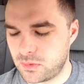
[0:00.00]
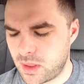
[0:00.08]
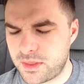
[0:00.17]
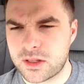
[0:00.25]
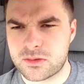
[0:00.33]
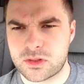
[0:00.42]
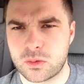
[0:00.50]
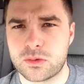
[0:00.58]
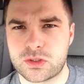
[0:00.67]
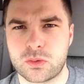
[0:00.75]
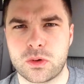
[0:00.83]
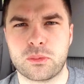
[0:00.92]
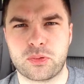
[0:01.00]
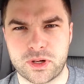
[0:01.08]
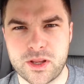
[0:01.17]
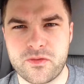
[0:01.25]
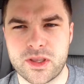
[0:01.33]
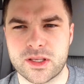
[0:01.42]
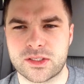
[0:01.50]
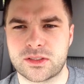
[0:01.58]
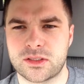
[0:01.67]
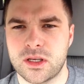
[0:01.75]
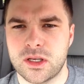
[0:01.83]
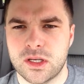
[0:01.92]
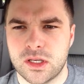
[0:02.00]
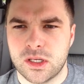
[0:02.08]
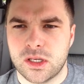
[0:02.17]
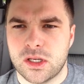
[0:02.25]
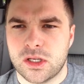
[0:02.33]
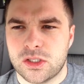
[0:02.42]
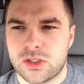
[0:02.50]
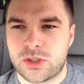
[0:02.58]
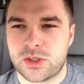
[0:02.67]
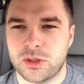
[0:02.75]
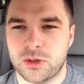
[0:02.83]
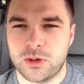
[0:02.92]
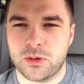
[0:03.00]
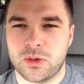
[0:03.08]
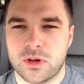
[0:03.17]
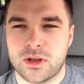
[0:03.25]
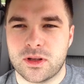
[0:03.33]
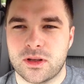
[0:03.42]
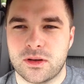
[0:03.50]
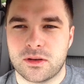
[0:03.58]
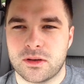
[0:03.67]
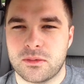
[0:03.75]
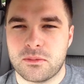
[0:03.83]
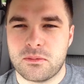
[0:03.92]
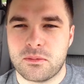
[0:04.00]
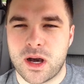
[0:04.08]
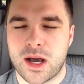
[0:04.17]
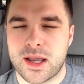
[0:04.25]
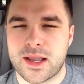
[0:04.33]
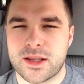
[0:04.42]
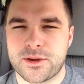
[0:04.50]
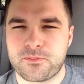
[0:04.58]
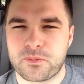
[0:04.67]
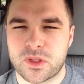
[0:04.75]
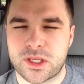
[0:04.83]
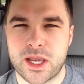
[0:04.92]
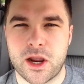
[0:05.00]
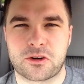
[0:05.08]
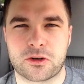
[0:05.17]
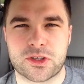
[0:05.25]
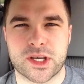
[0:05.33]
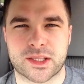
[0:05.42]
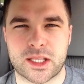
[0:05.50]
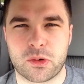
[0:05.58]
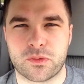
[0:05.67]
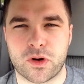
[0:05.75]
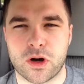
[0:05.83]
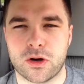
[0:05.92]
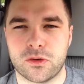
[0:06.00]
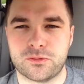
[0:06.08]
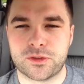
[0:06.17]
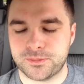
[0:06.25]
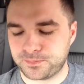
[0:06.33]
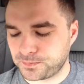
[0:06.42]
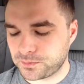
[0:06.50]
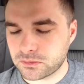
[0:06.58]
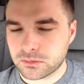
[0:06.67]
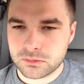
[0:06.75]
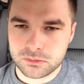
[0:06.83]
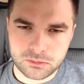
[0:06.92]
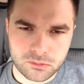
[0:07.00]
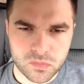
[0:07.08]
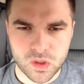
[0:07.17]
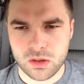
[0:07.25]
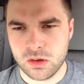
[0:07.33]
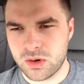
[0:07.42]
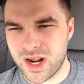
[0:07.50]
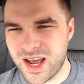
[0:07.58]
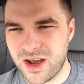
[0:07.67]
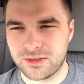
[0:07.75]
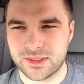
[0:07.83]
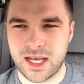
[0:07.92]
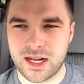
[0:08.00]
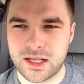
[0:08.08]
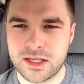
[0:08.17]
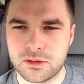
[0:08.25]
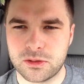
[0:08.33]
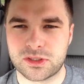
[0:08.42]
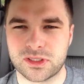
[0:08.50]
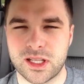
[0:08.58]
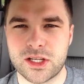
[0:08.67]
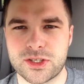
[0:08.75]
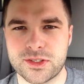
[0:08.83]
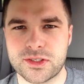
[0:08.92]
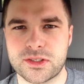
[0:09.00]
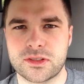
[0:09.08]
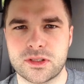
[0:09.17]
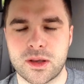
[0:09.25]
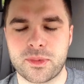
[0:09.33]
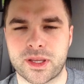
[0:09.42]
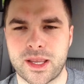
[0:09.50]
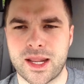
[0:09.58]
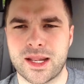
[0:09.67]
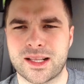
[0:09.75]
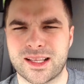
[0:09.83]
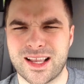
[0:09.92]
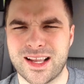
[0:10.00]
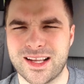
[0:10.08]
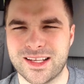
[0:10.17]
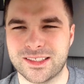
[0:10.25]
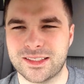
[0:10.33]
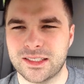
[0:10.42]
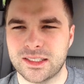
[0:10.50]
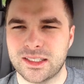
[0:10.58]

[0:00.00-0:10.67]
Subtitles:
I think it was the one previous to my character deck that revolved around kind of Heroes and Legends, that mechanic, and